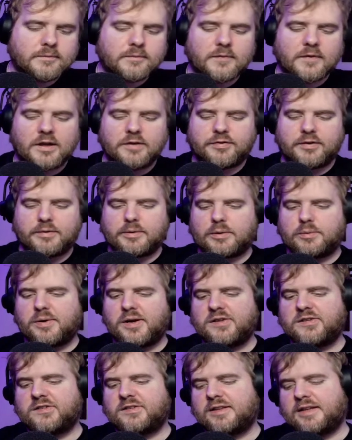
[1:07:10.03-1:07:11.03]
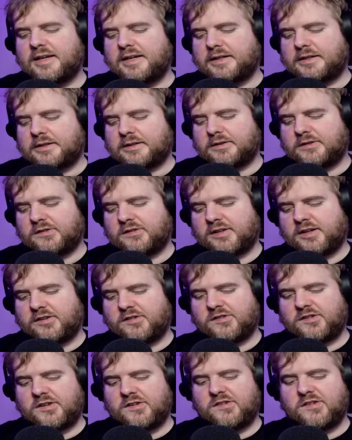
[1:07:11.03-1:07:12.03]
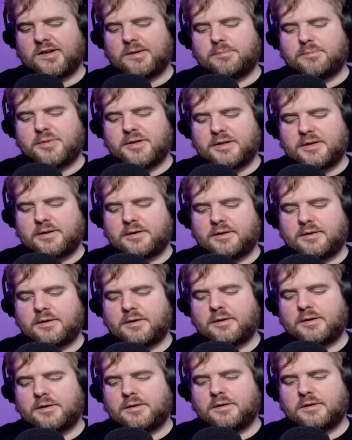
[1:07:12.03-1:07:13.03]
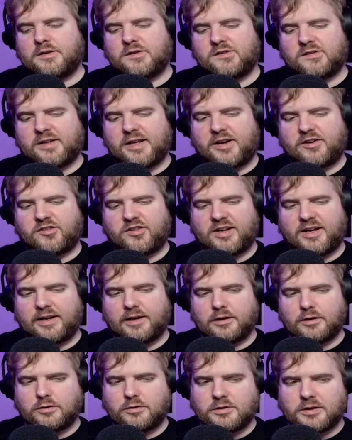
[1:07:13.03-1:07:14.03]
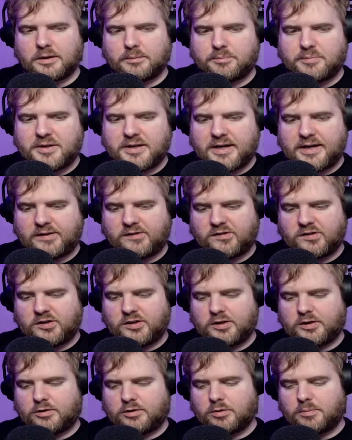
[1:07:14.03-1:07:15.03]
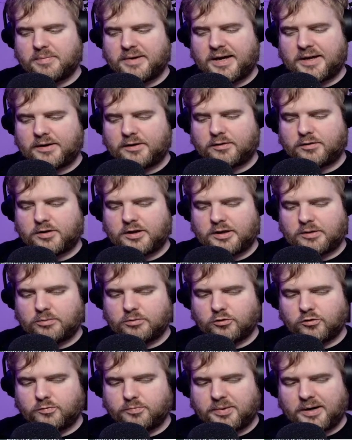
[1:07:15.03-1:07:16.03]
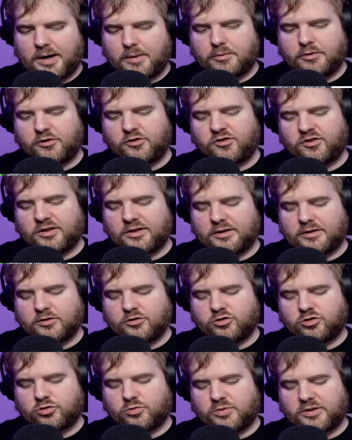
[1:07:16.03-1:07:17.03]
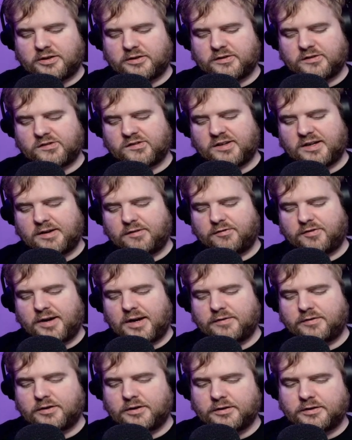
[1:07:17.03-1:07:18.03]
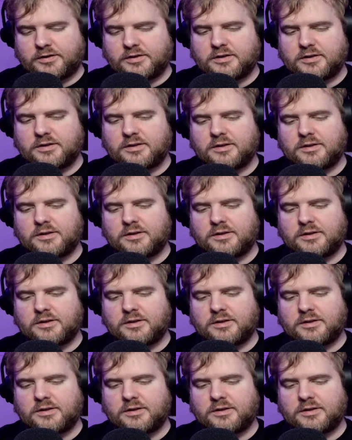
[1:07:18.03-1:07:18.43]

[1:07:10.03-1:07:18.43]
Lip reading: If a request like /CGI bin /hello.bat command equals PowerShell triggers a 500,